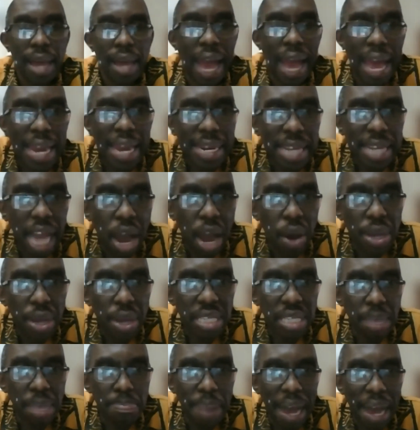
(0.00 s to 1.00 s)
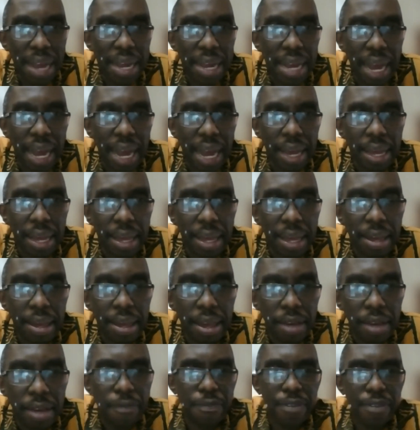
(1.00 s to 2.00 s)
NGAO is a banker.
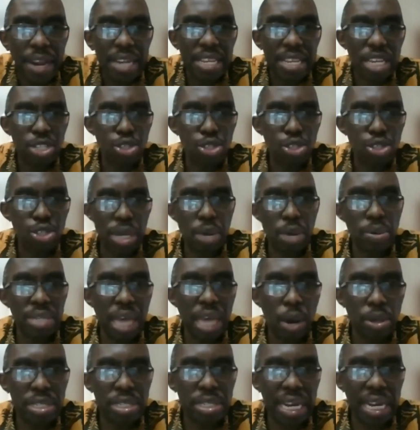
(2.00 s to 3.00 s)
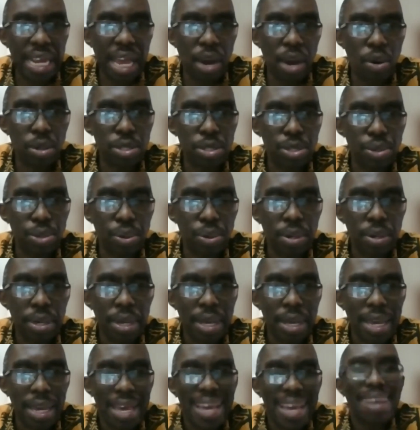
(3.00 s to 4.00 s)
Fred Gishuki was a hotelier also.
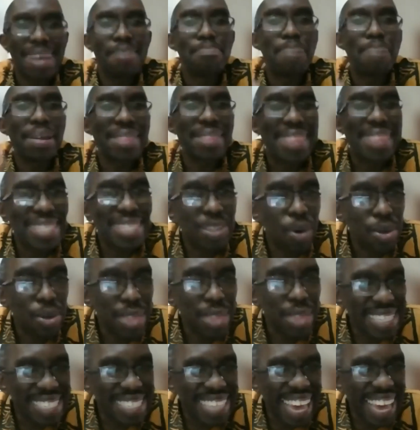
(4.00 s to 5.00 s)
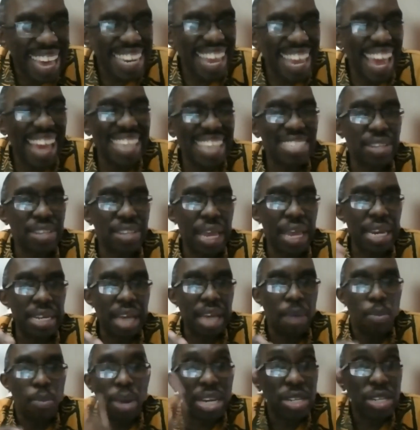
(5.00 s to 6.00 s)
But this on the side, extra
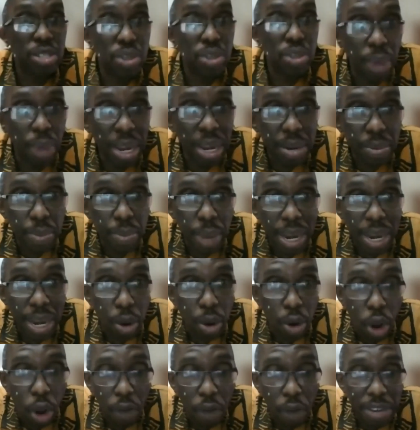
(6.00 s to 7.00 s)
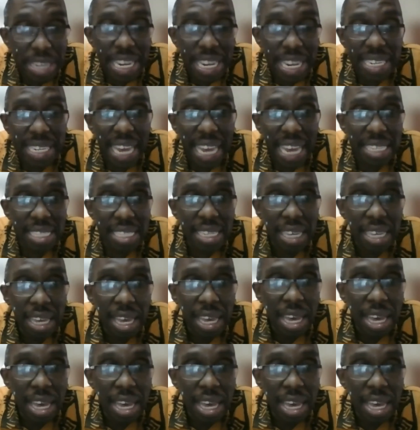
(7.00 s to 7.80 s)
income. When COVID hit us,